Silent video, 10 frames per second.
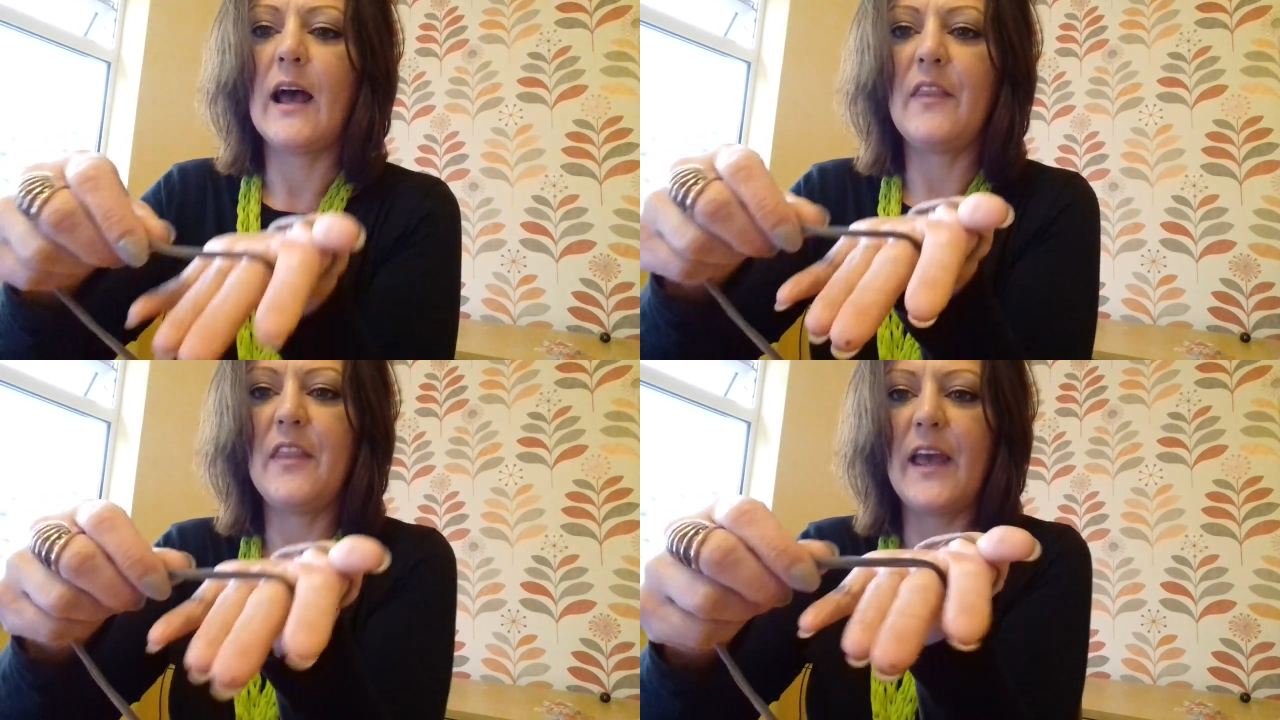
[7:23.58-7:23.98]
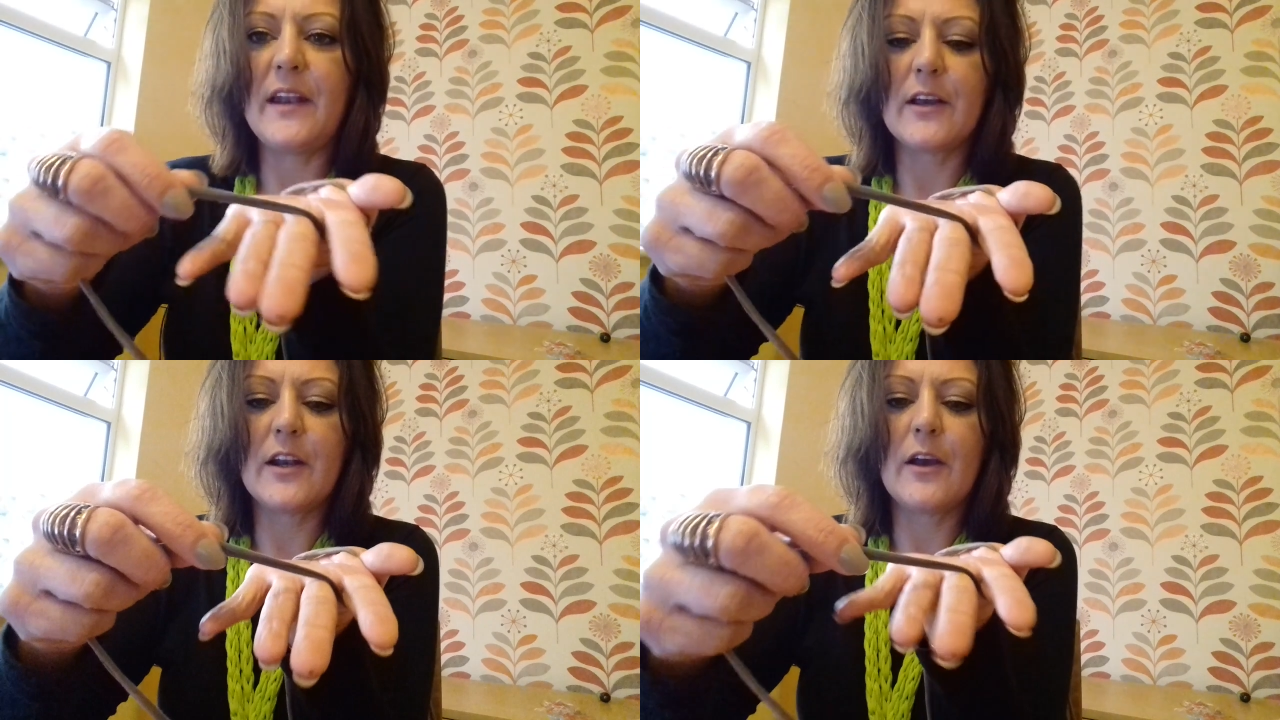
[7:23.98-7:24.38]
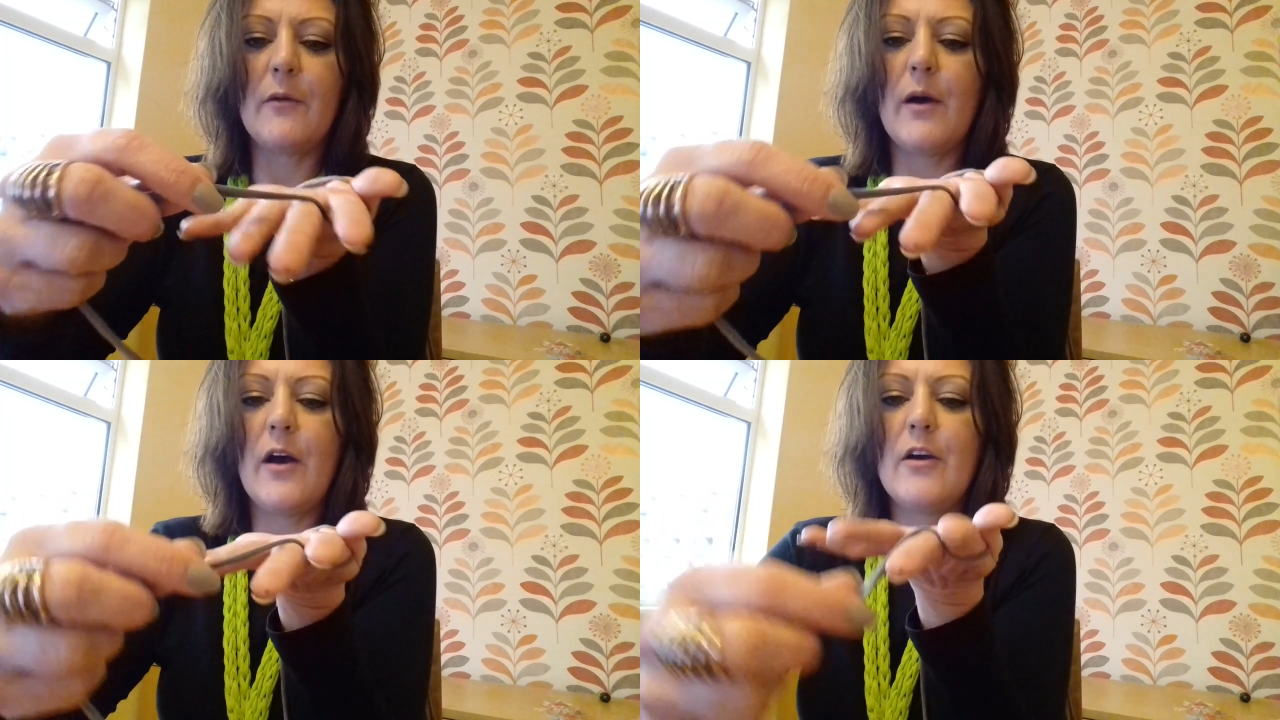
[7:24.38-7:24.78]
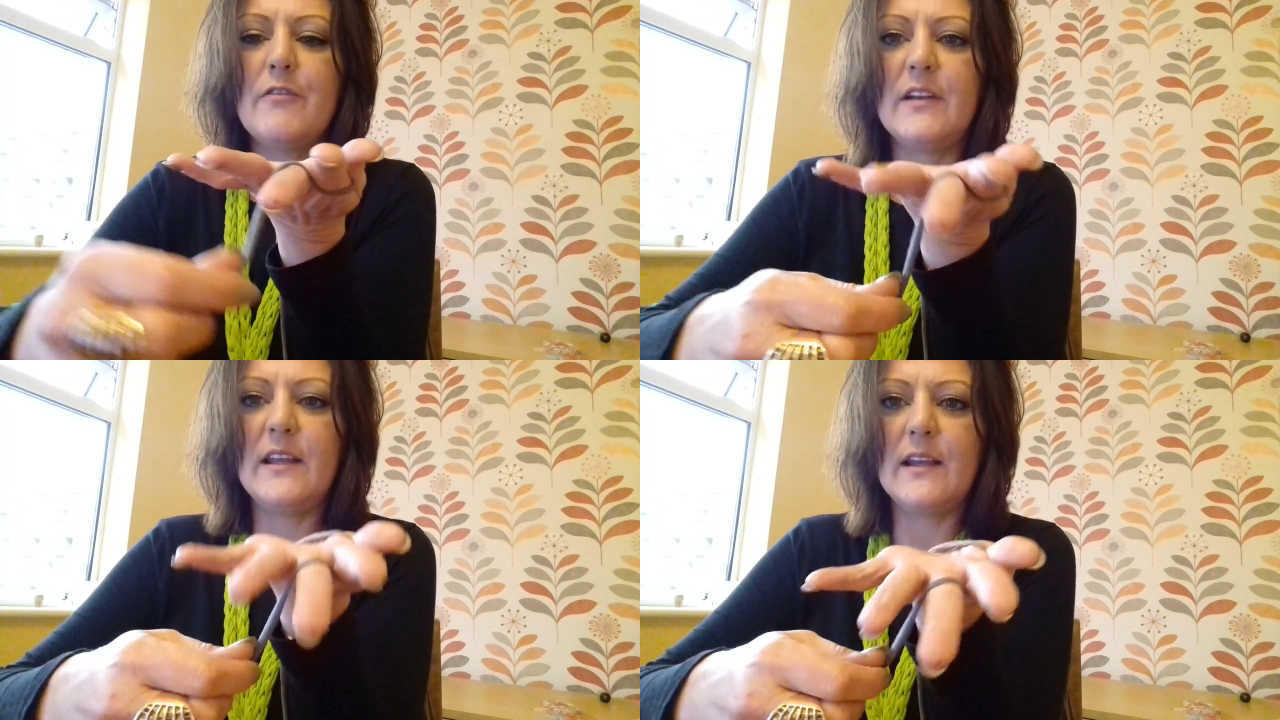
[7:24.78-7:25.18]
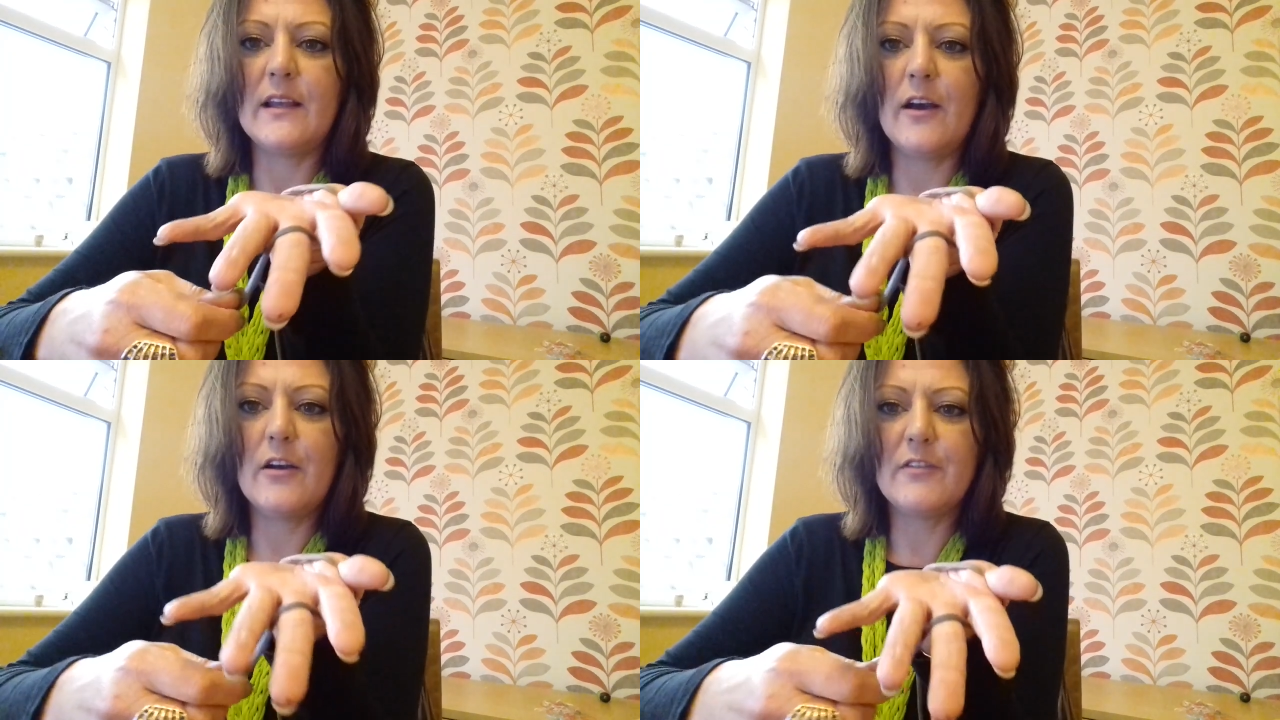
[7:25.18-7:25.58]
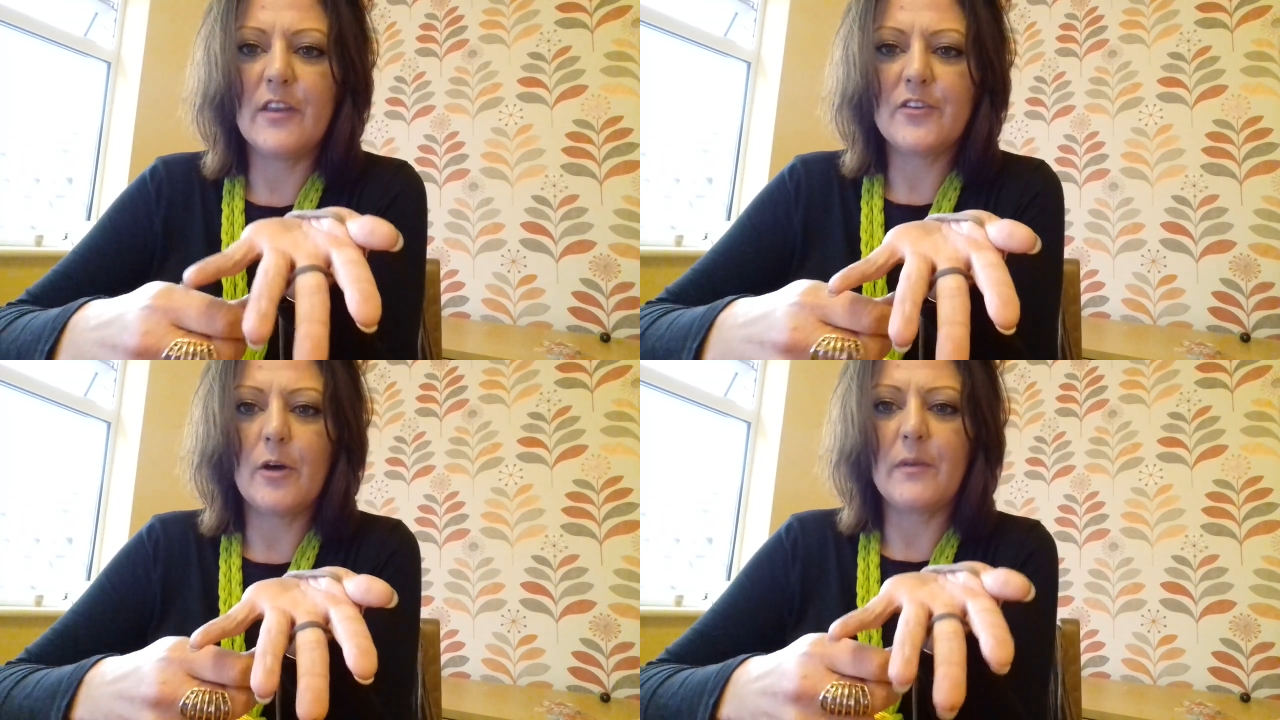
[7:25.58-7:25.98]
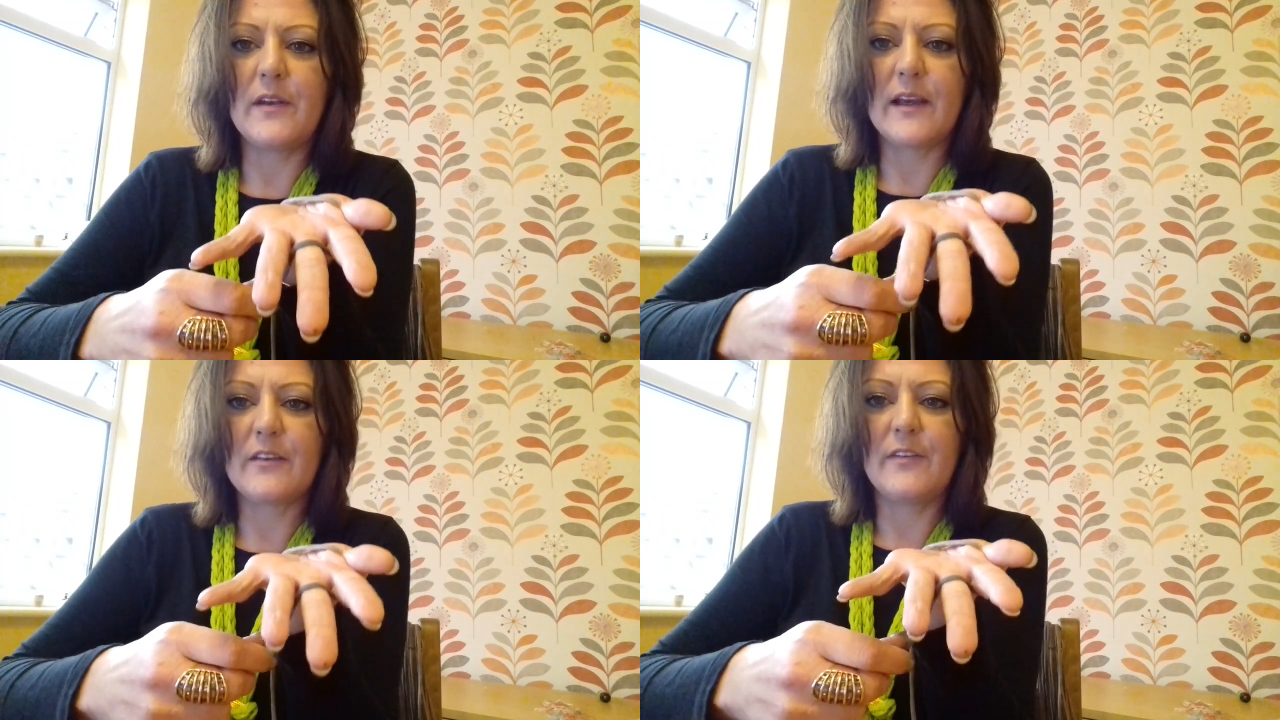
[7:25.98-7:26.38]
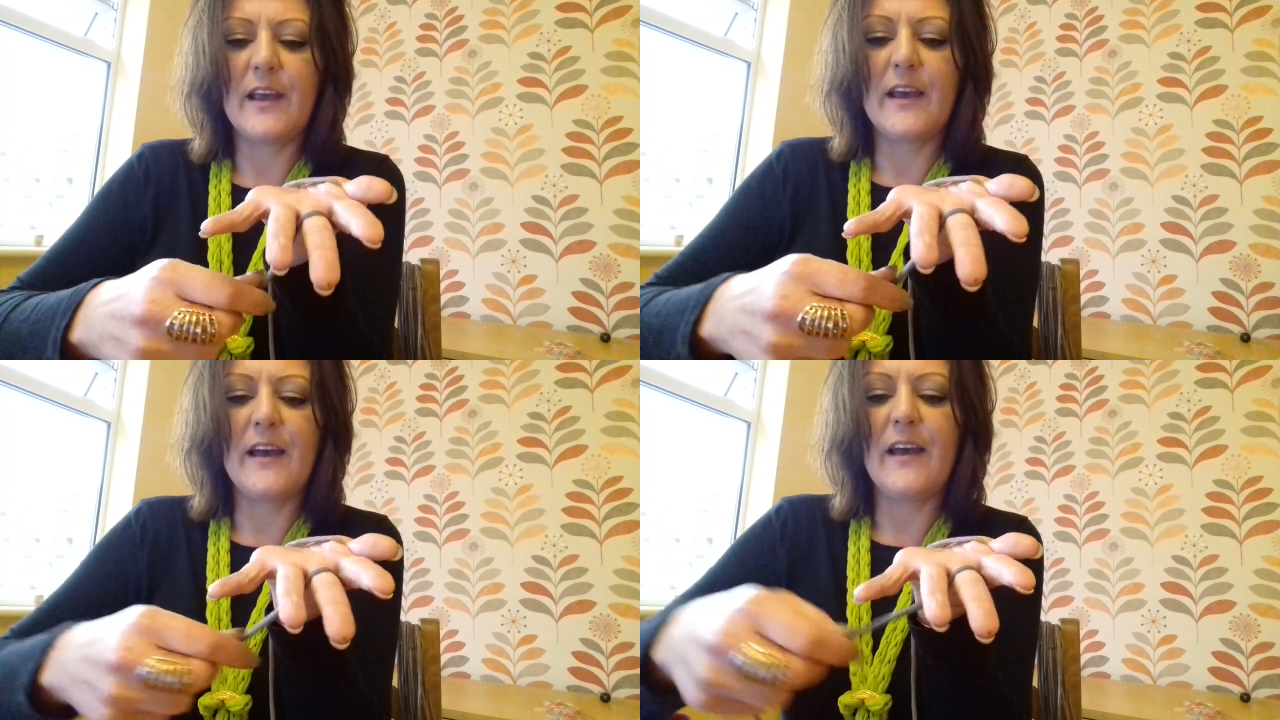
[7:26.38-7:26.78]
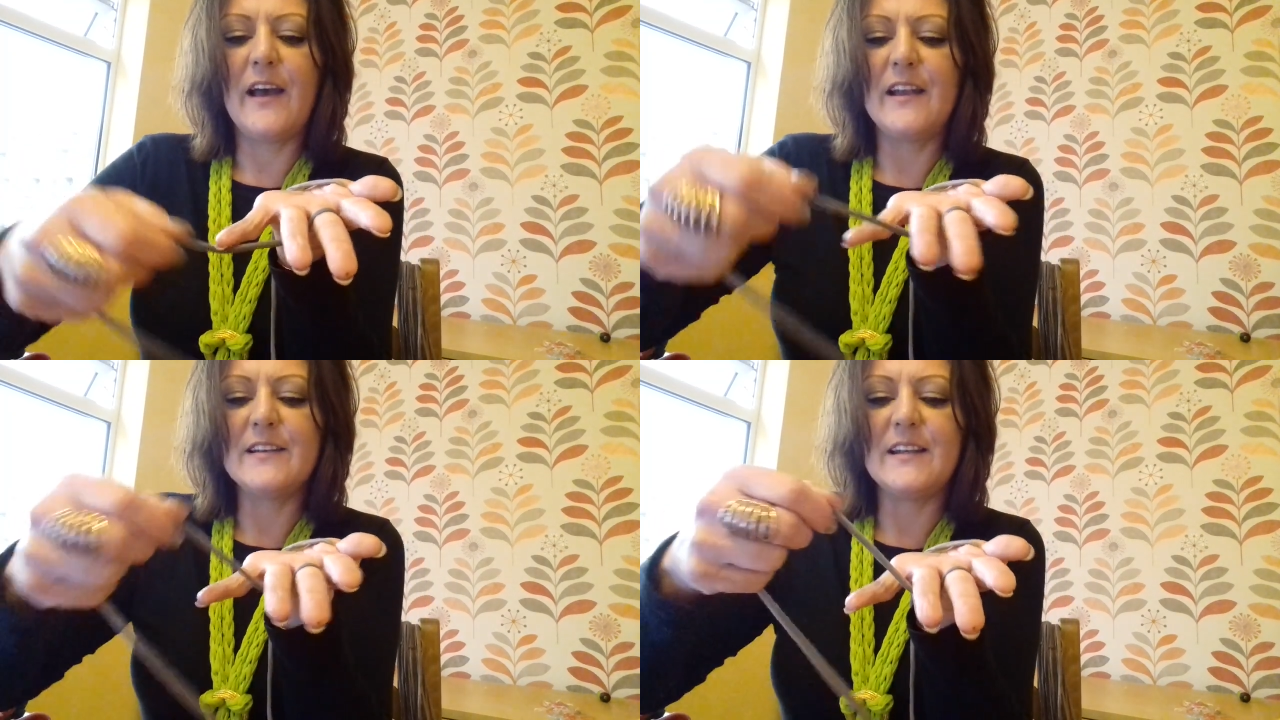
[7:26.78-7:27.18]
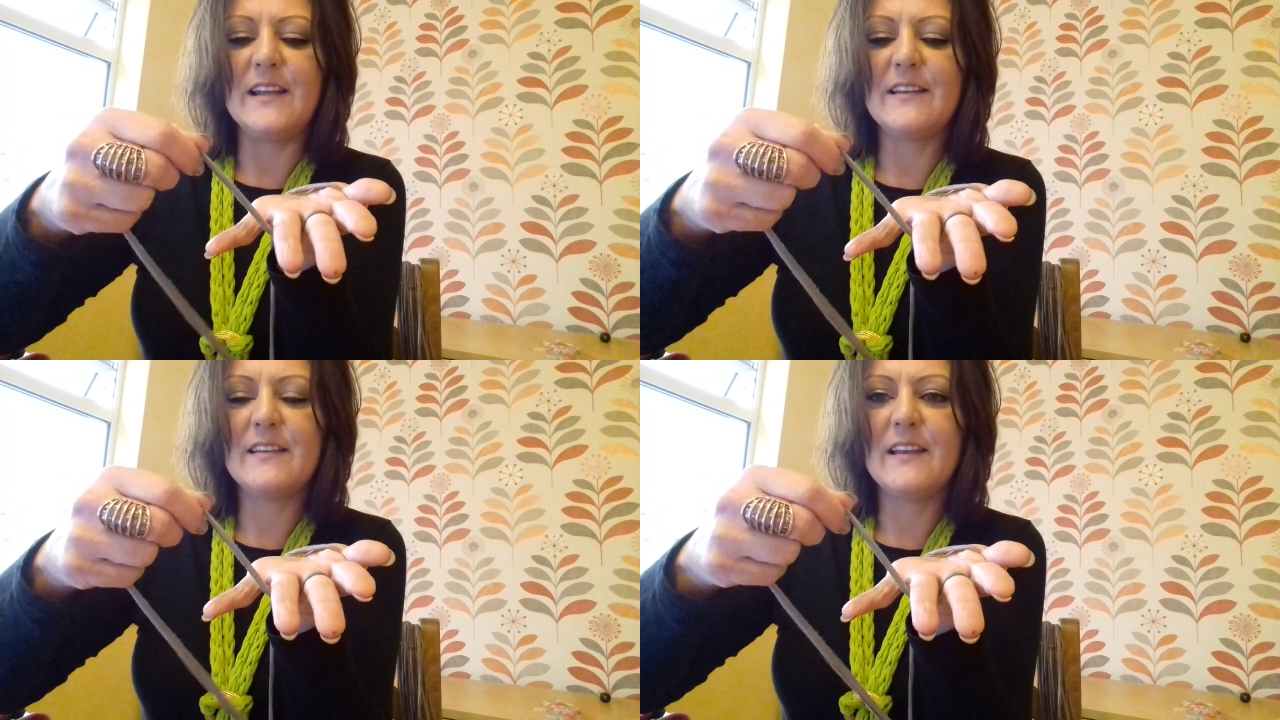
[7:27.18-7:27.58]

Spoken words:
and then I'm going to go over the top of the next finger, underneath